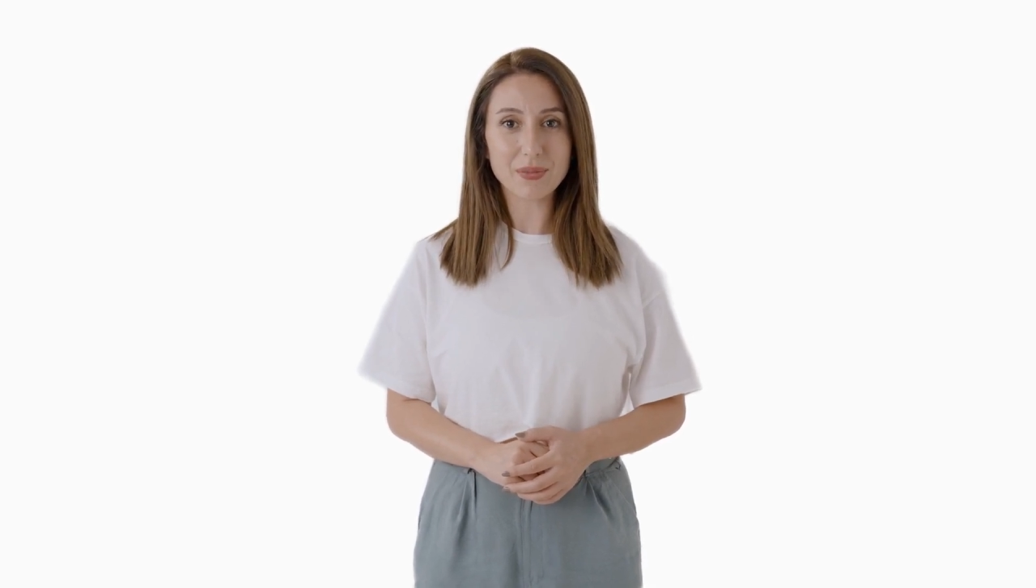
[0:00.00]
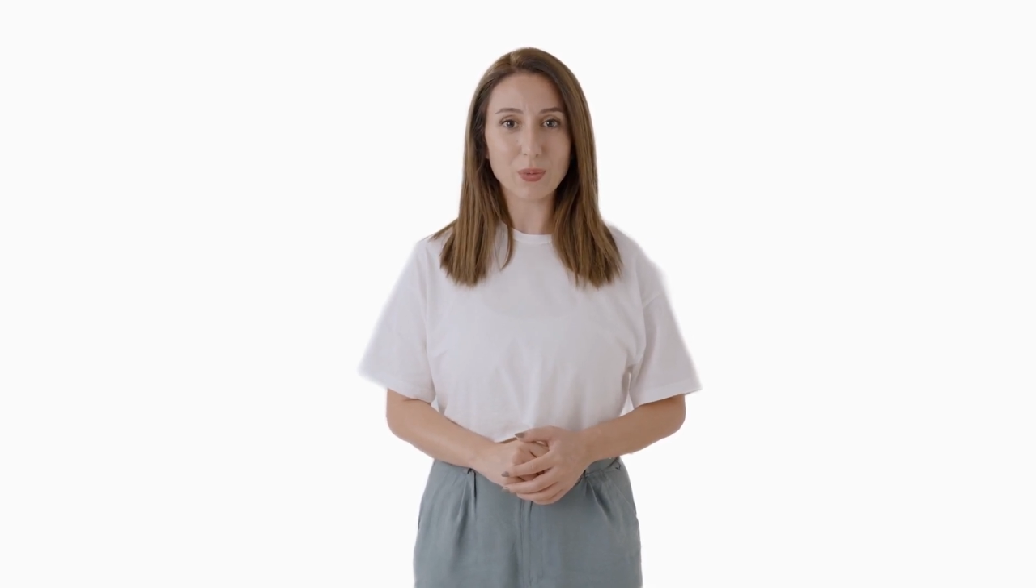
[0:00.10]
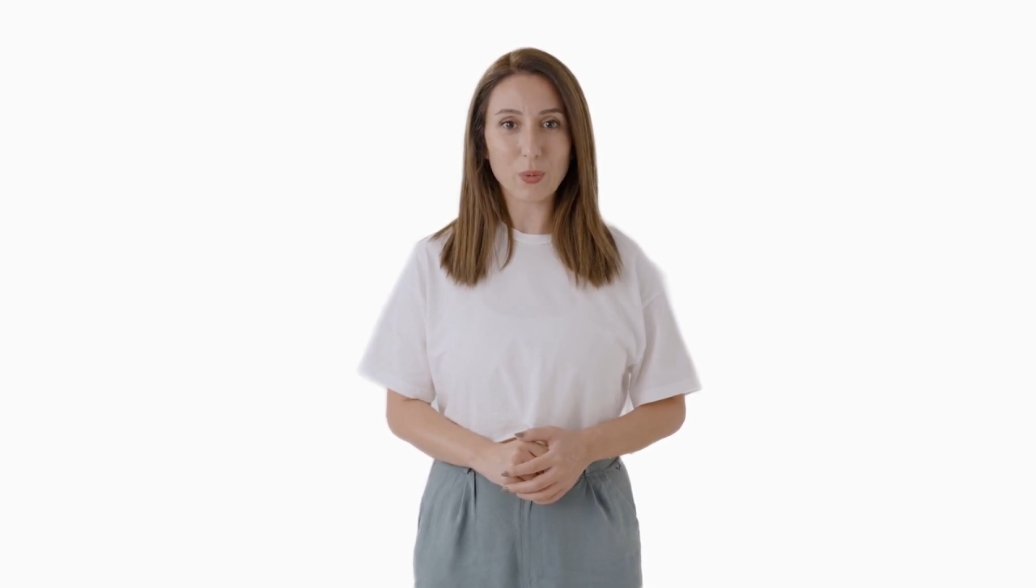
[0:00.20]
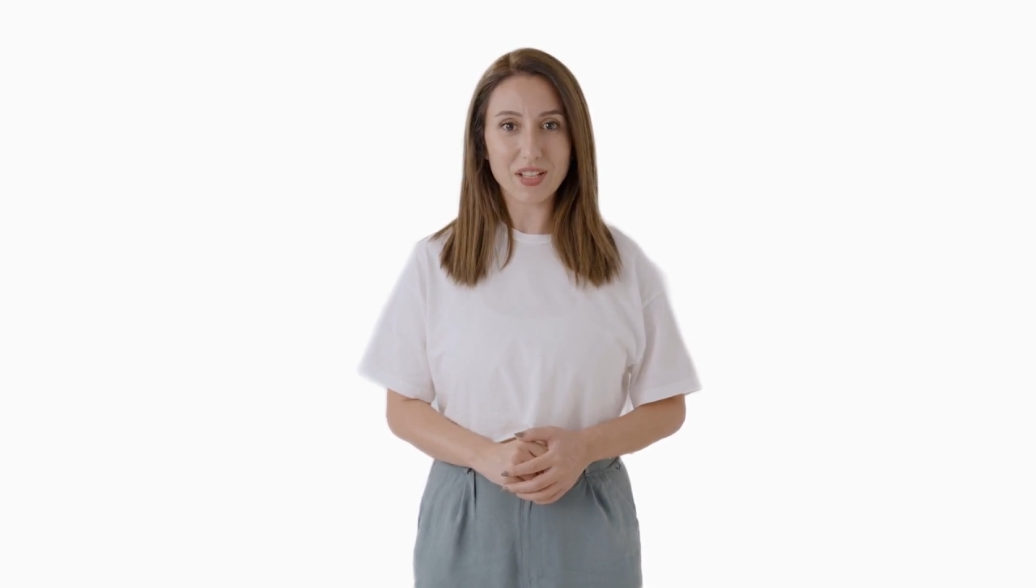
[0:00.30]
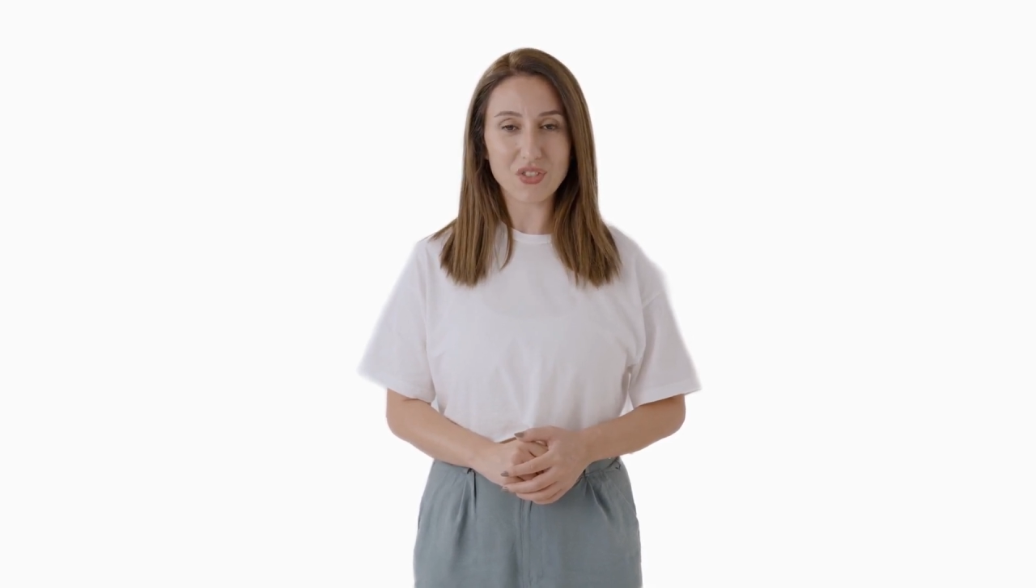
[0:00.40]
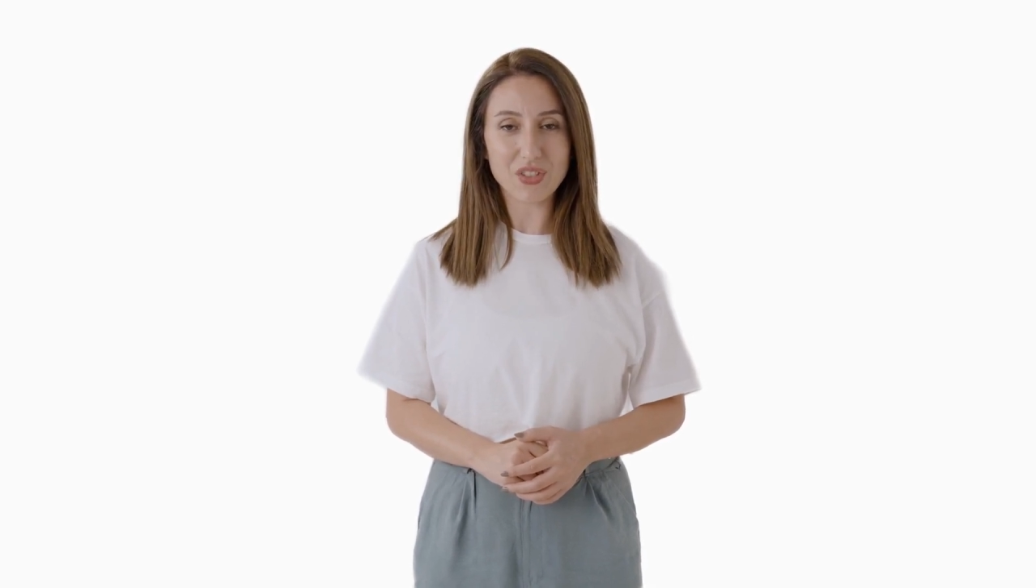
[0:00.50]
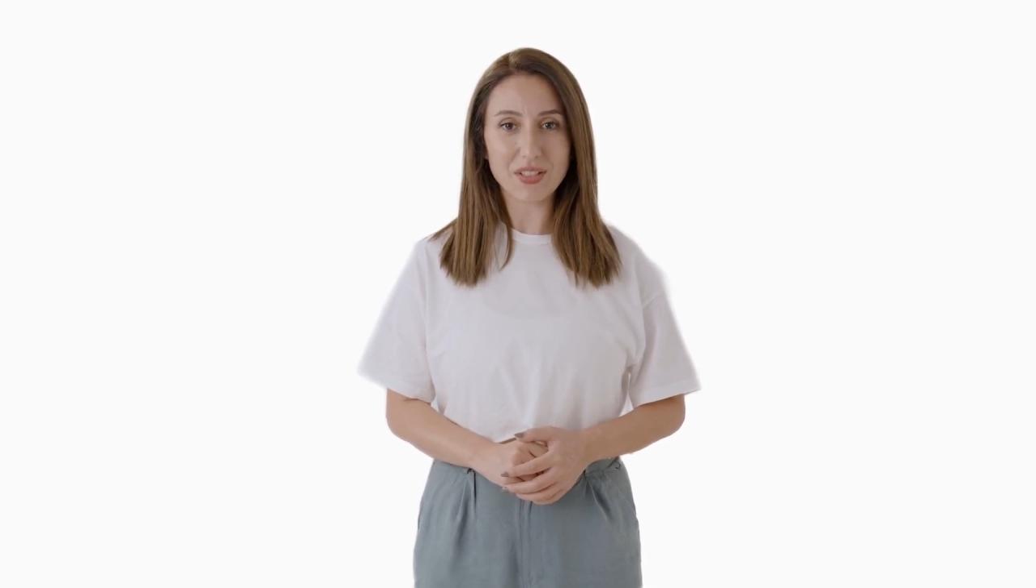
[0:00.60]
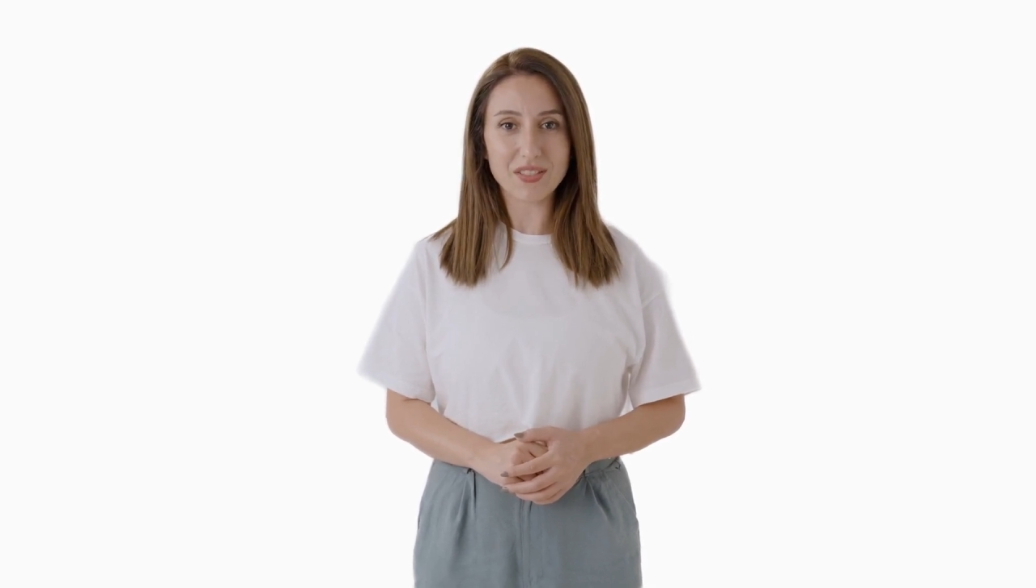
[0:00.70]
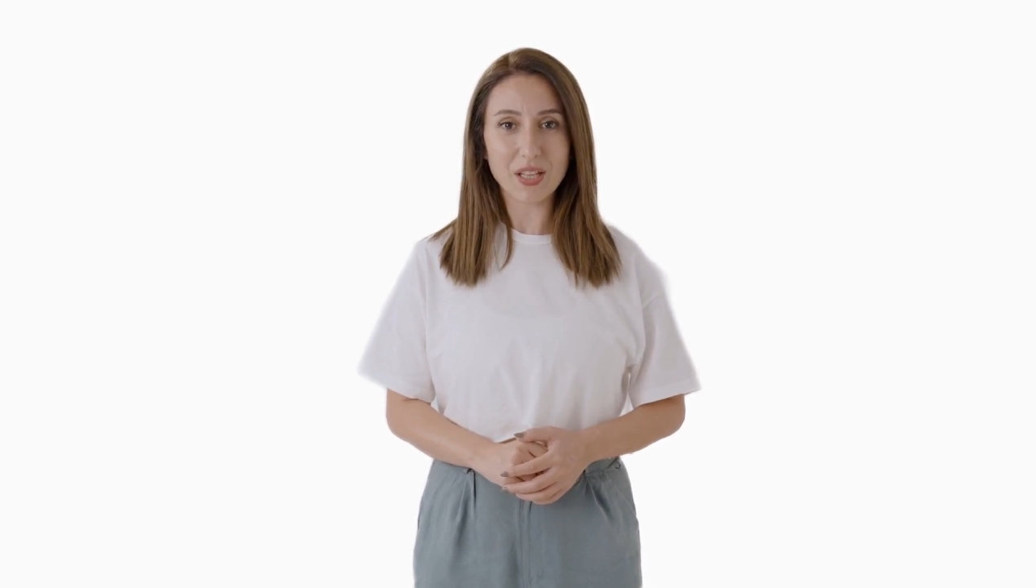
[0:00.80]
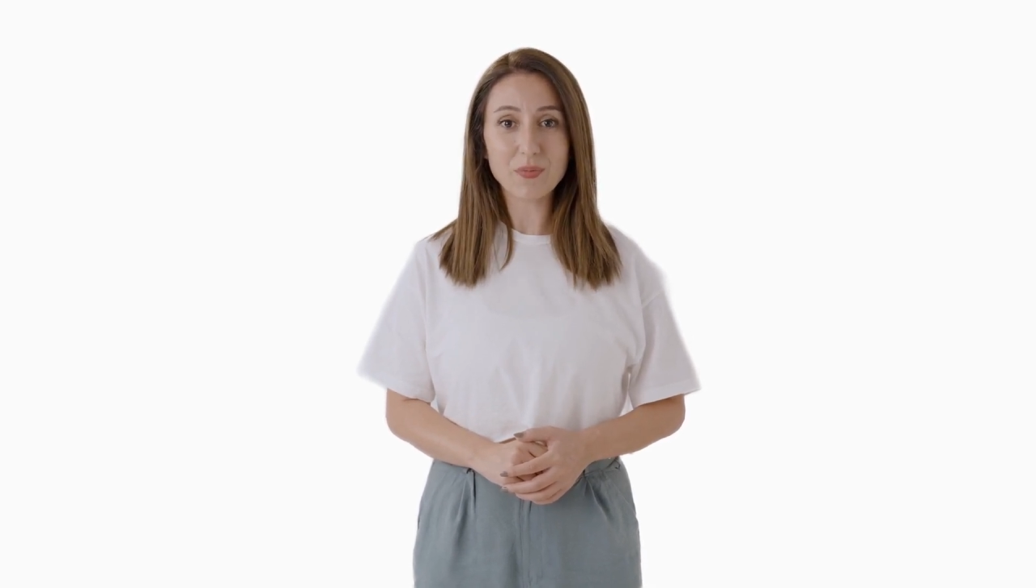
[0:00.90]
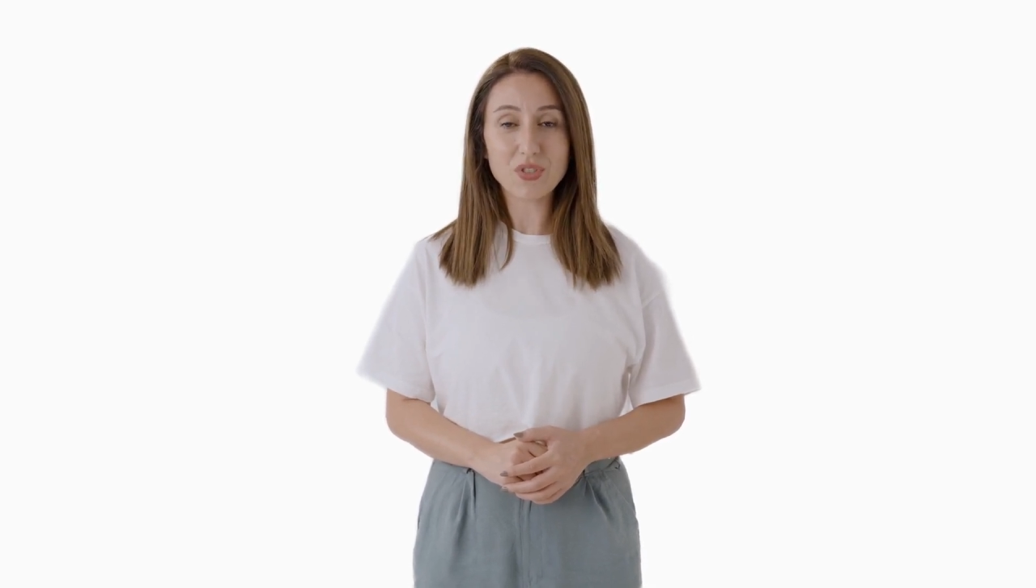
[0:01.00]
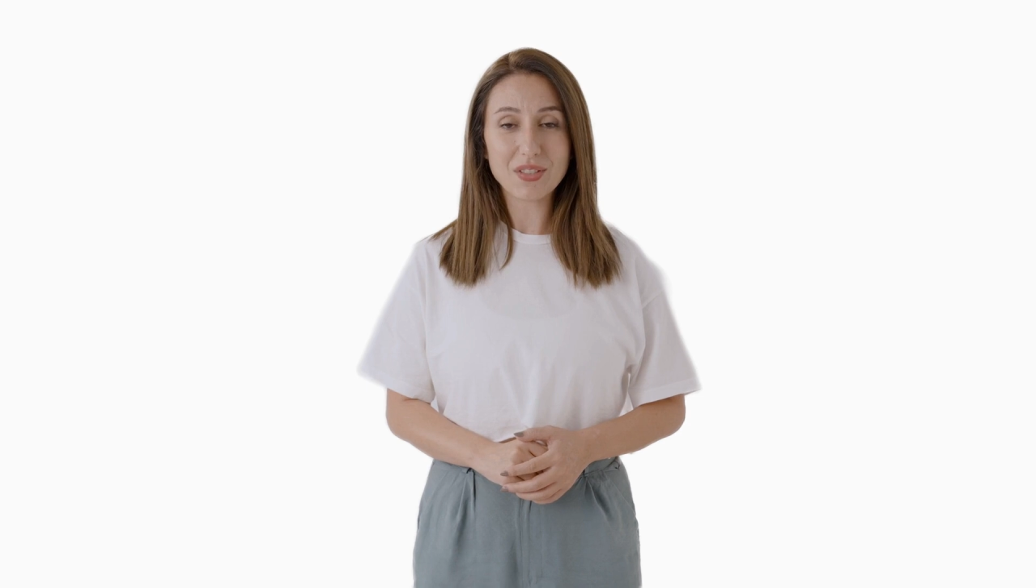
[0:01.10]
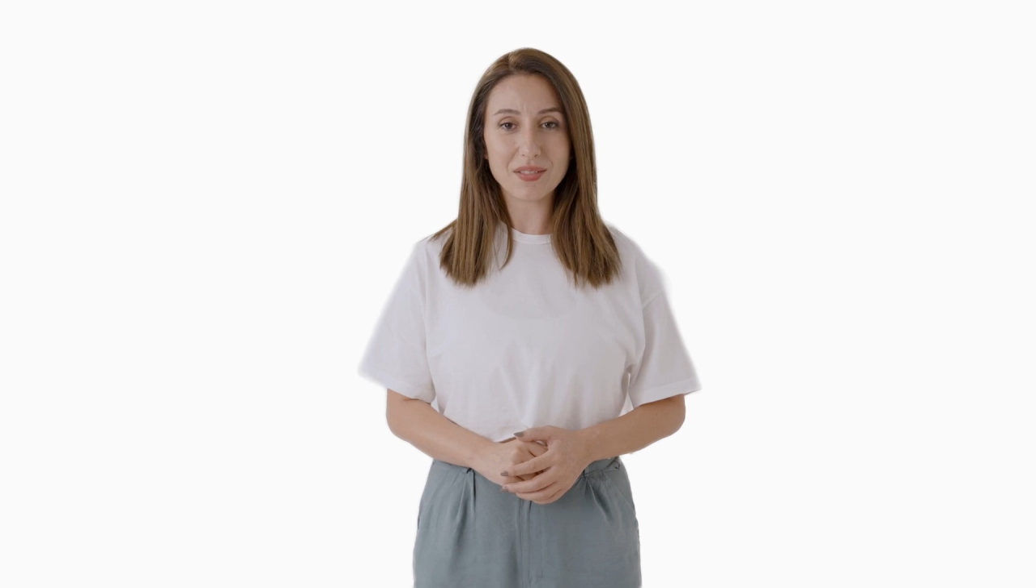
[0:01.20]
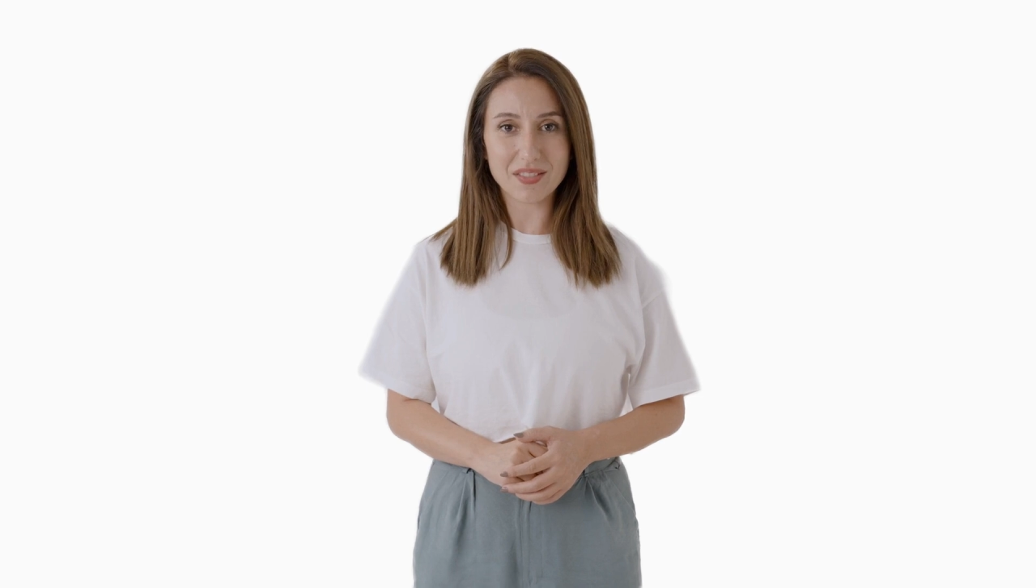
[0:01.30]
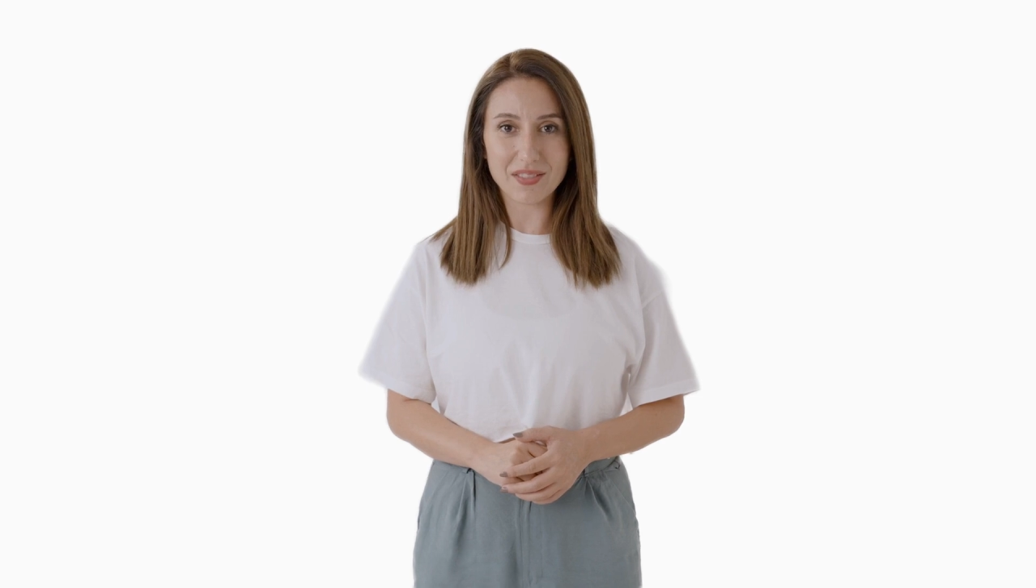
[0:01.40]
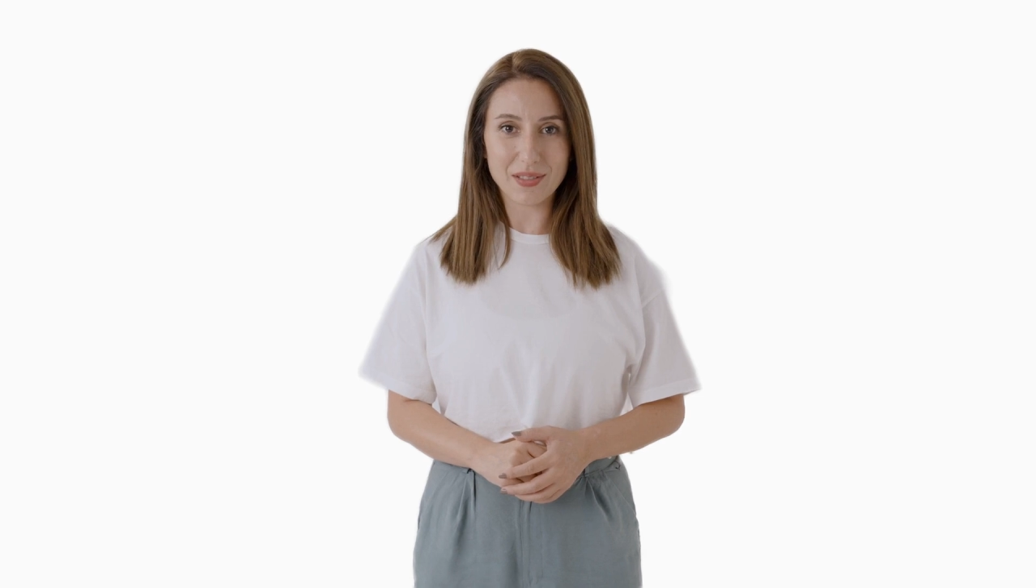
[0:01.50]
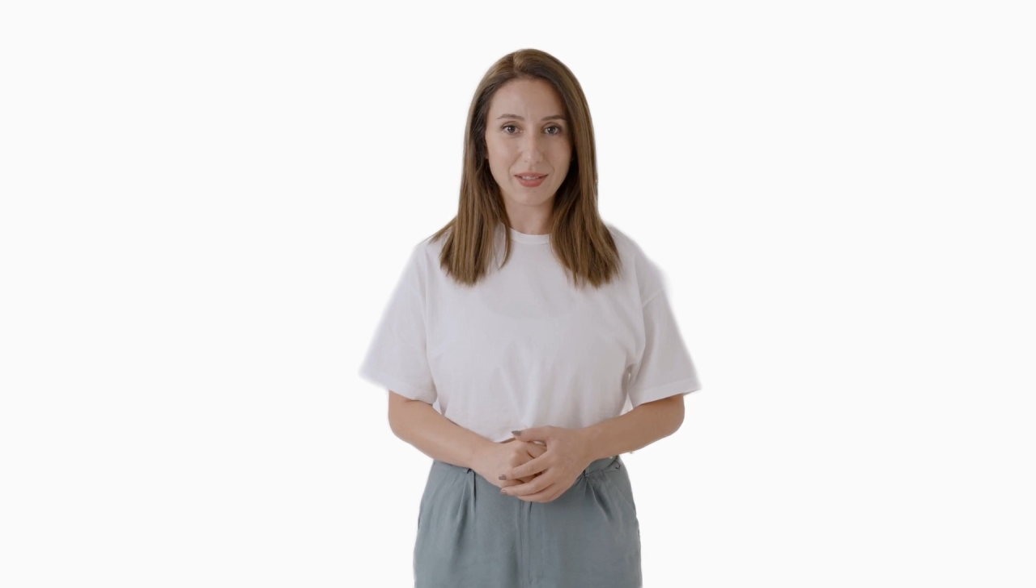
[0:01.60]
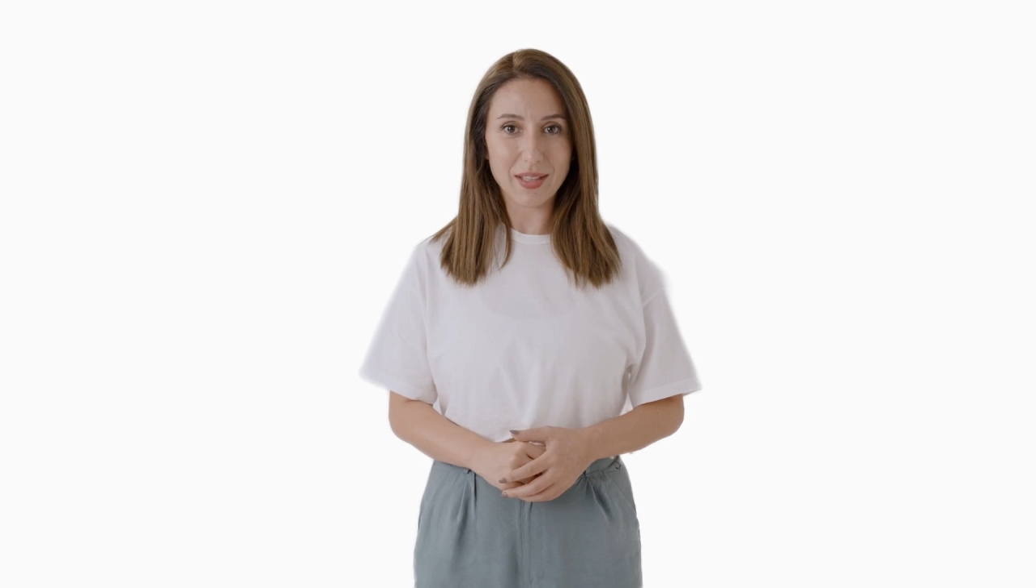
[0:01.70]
Question assumptions.